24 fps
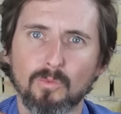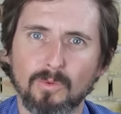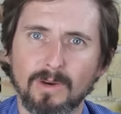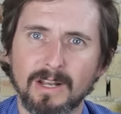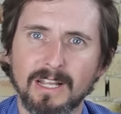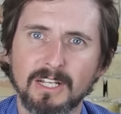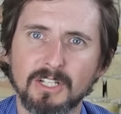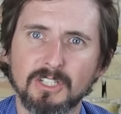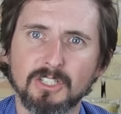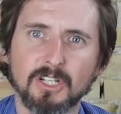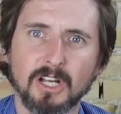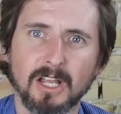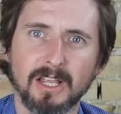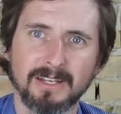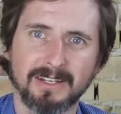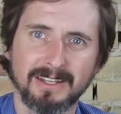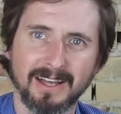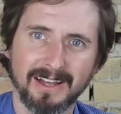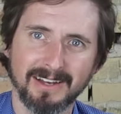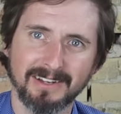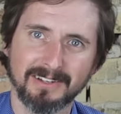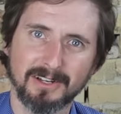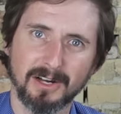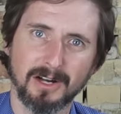
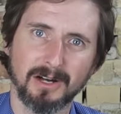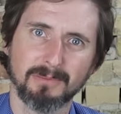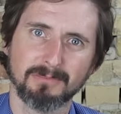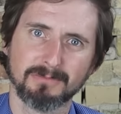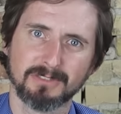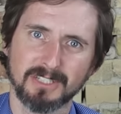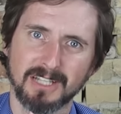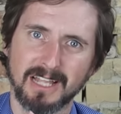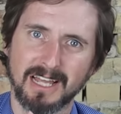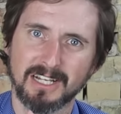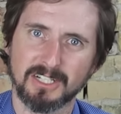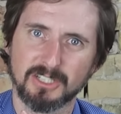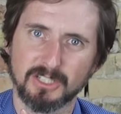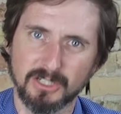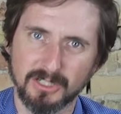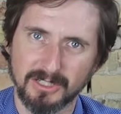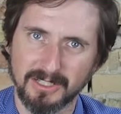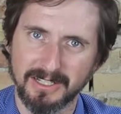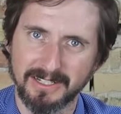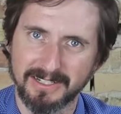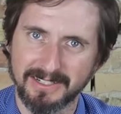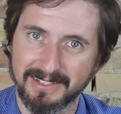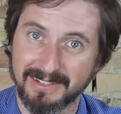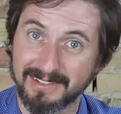ridge.com slash
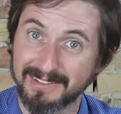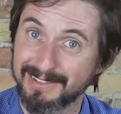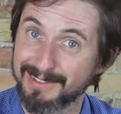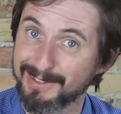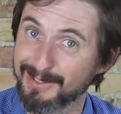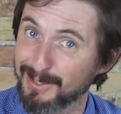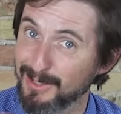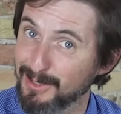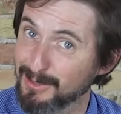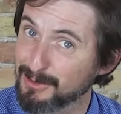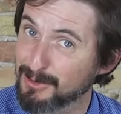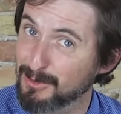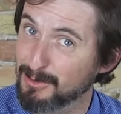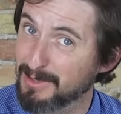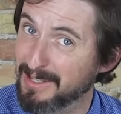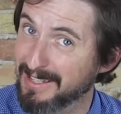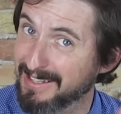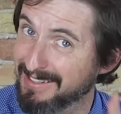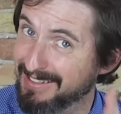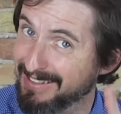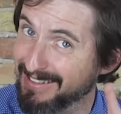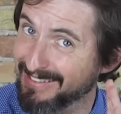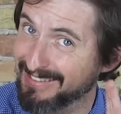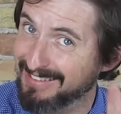Clint, you'll also
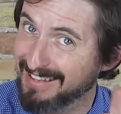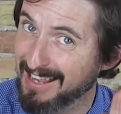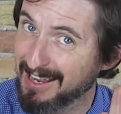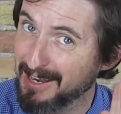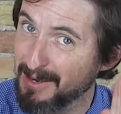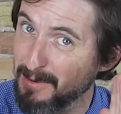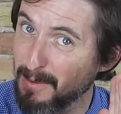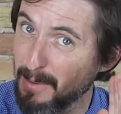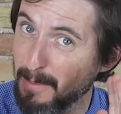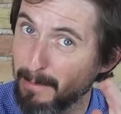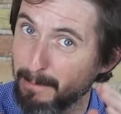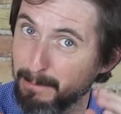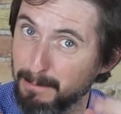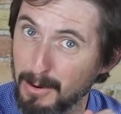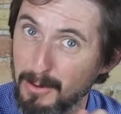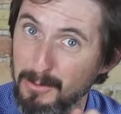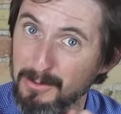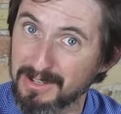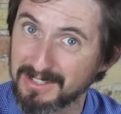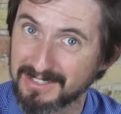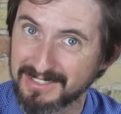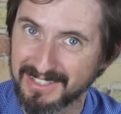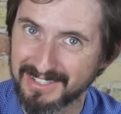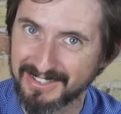get 10
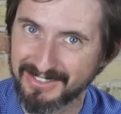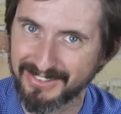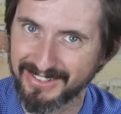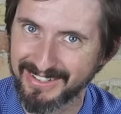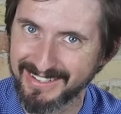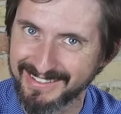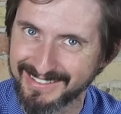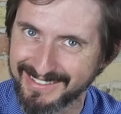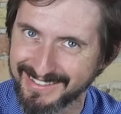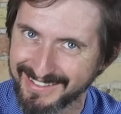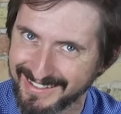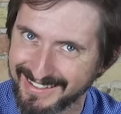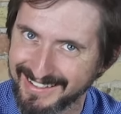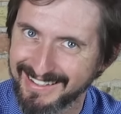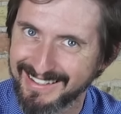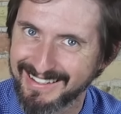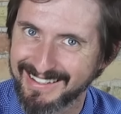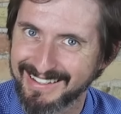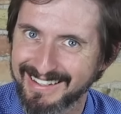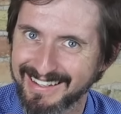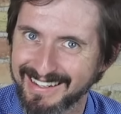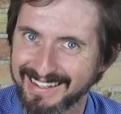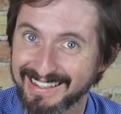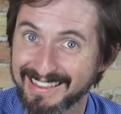bonus entries
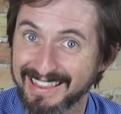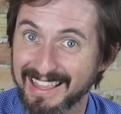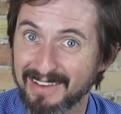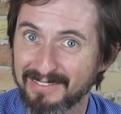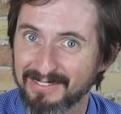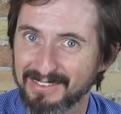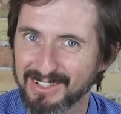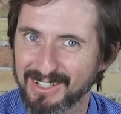to get that